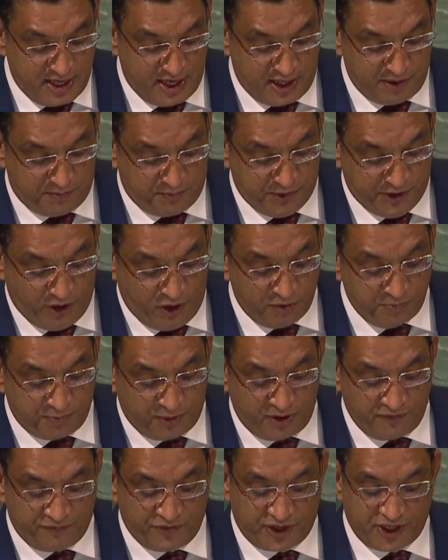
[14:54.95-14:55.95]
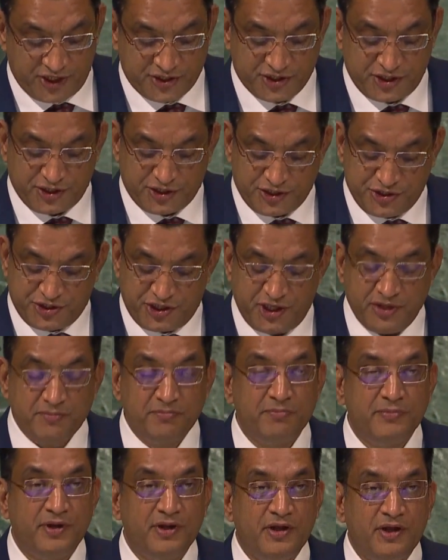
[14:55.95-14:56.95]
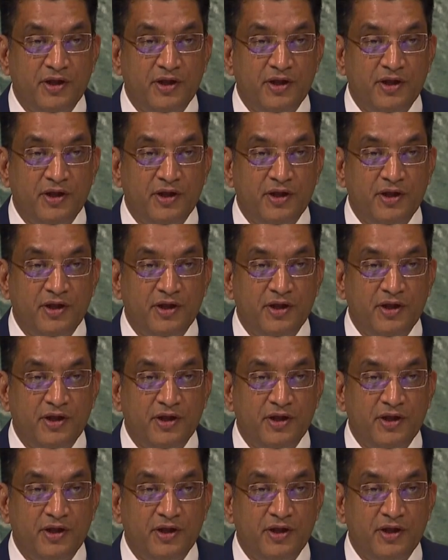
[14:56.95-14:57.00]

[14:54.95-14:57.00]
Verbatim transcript: and non-proliferation regime,